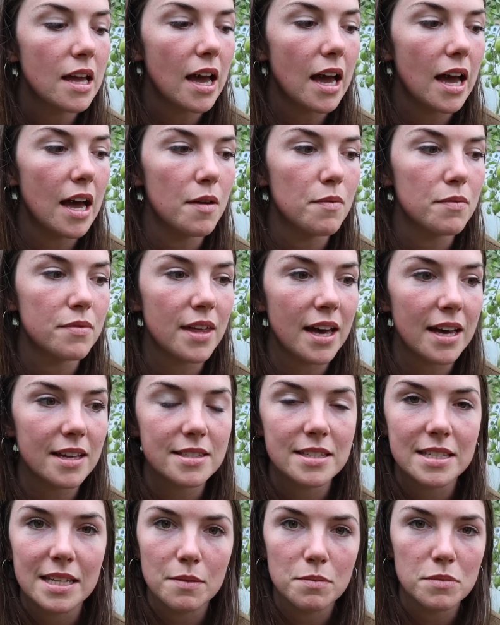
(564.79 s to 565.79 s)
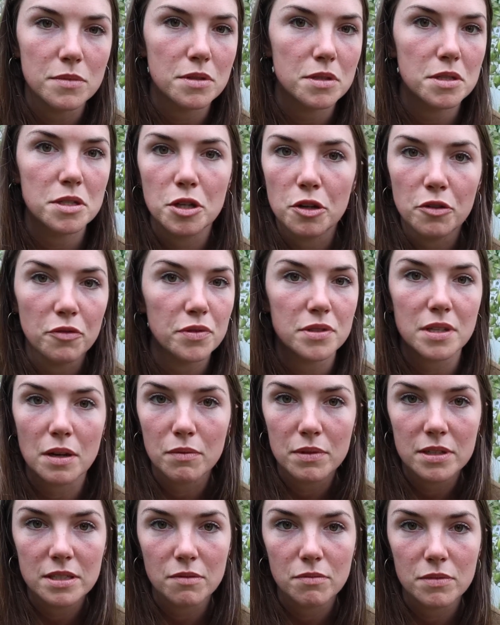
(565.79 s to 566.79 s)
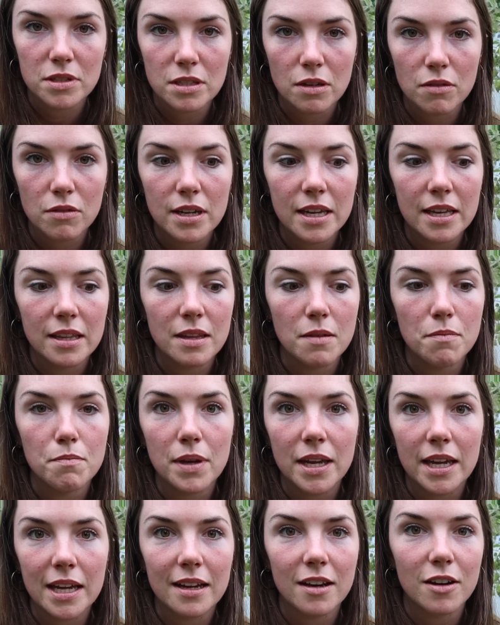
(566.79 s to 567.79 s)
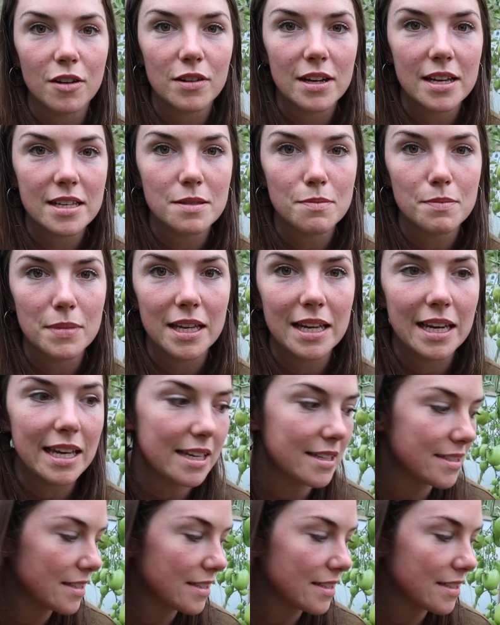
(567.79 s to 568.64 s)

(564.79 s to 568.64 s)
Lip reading: that seems to, for some reason, result in them being a lot less mealy.